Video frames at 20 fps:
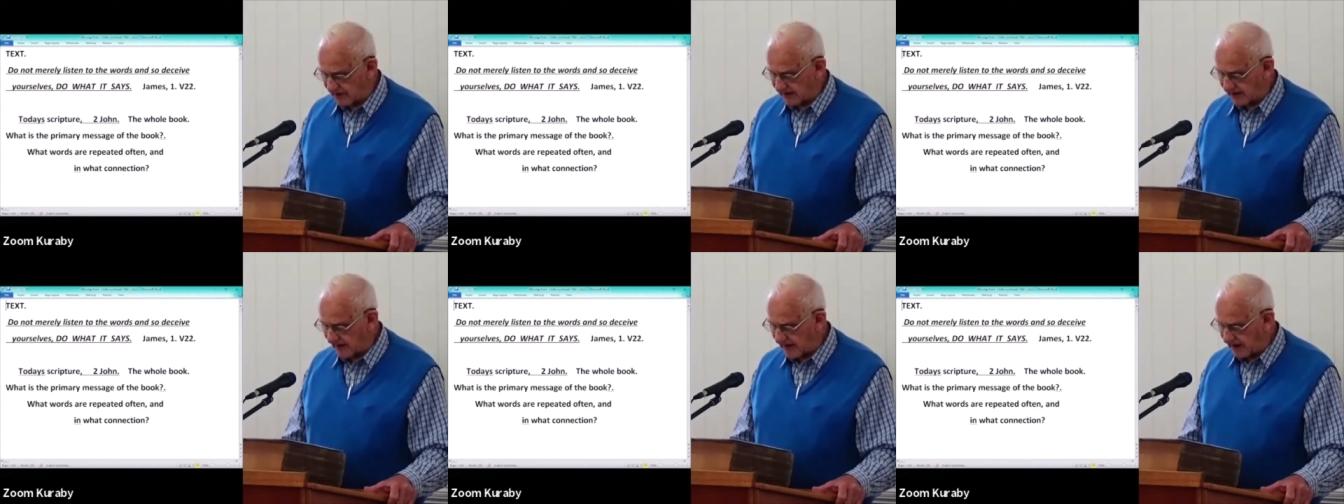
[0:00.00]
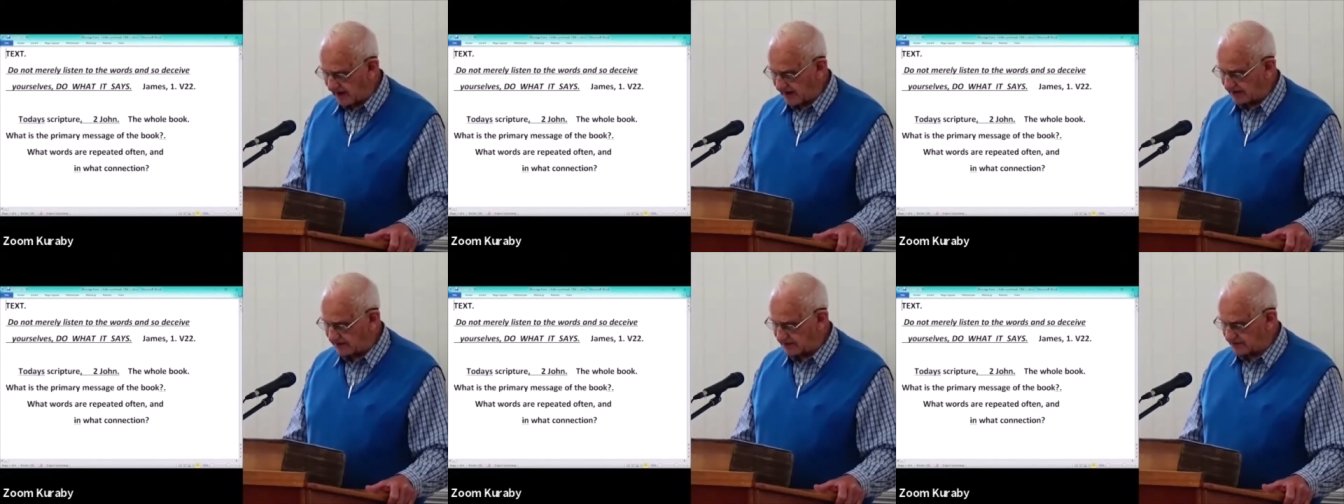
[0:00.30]

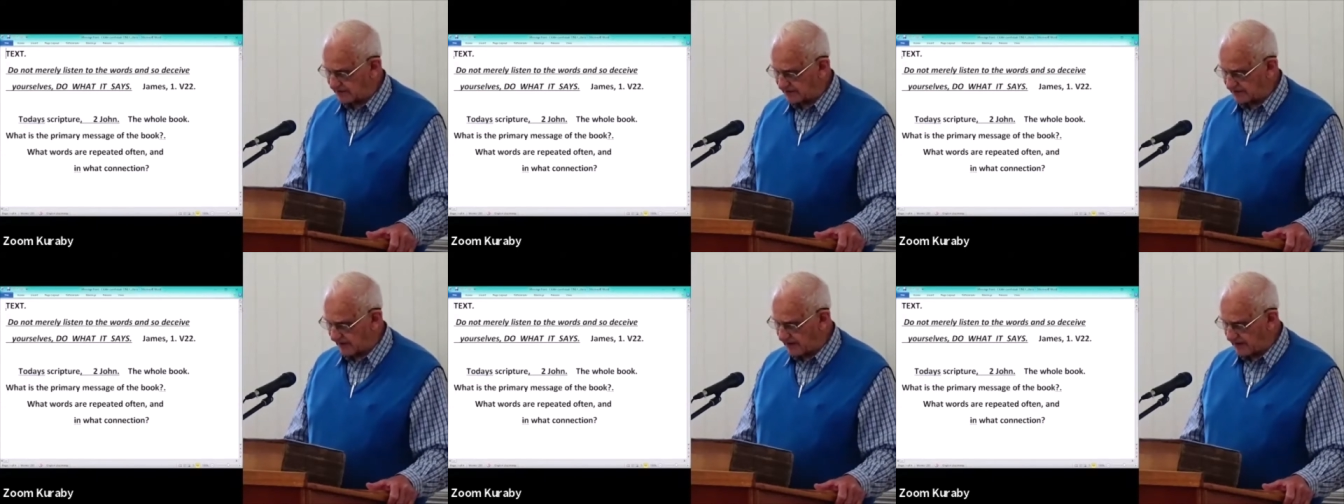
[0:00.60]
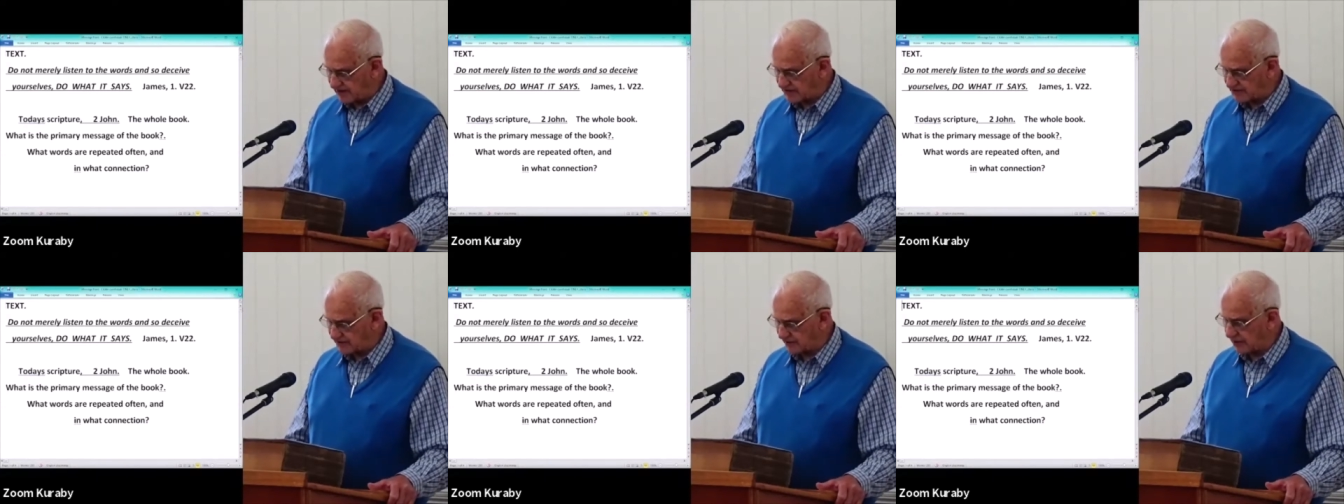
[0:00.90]
hate to those
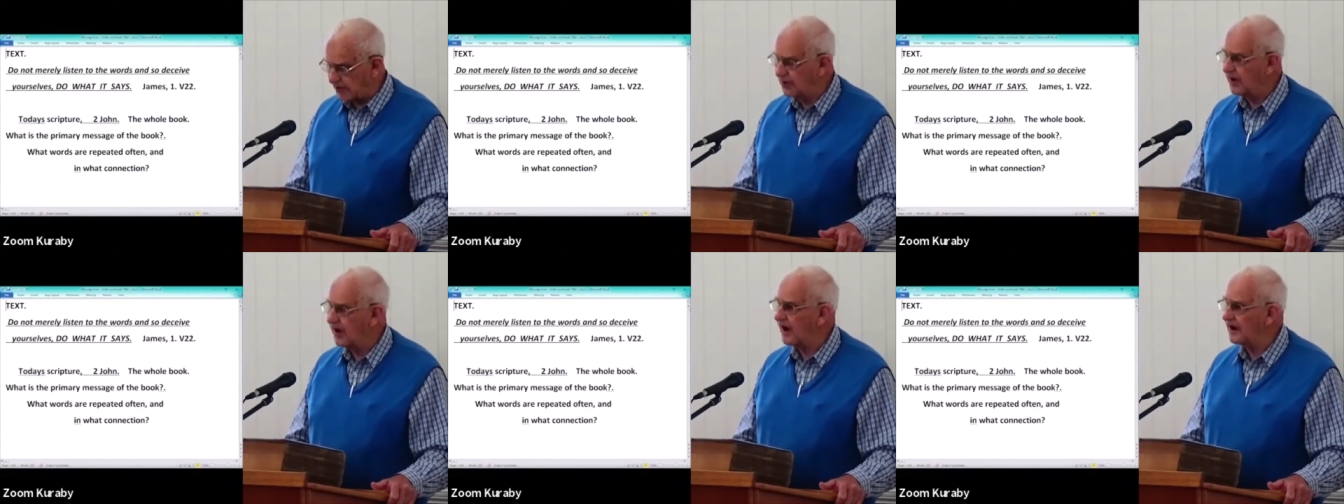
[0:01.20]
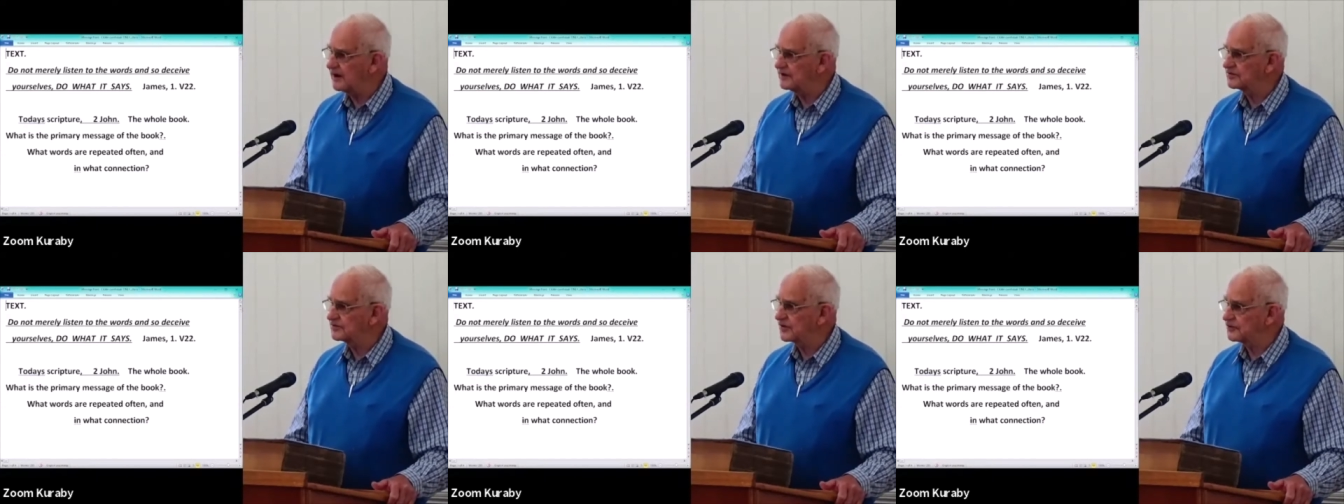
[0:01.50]
who hate
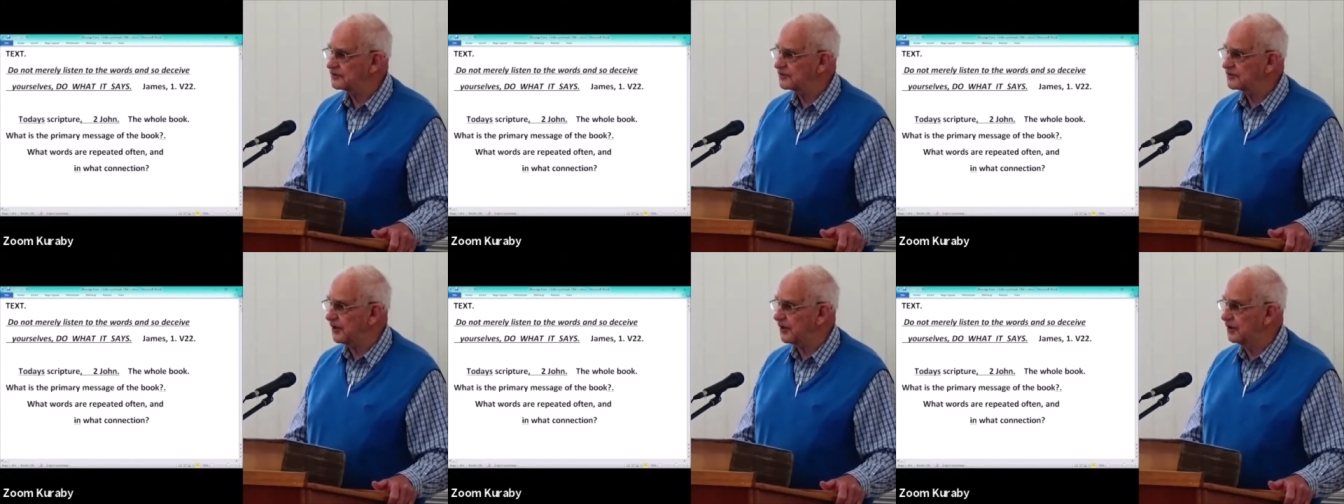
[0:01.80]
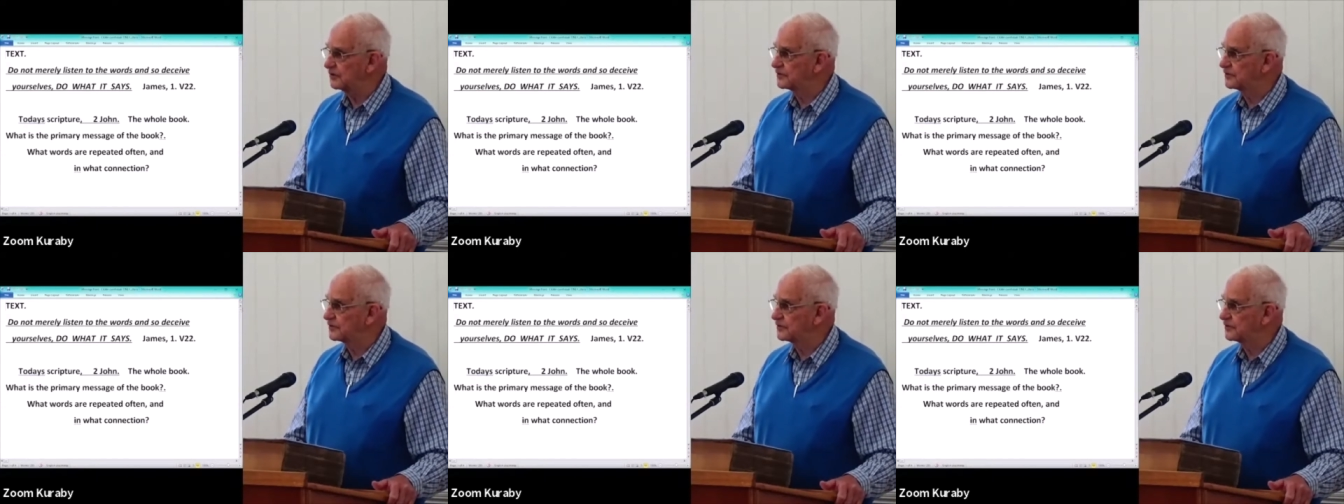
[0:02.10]
the truth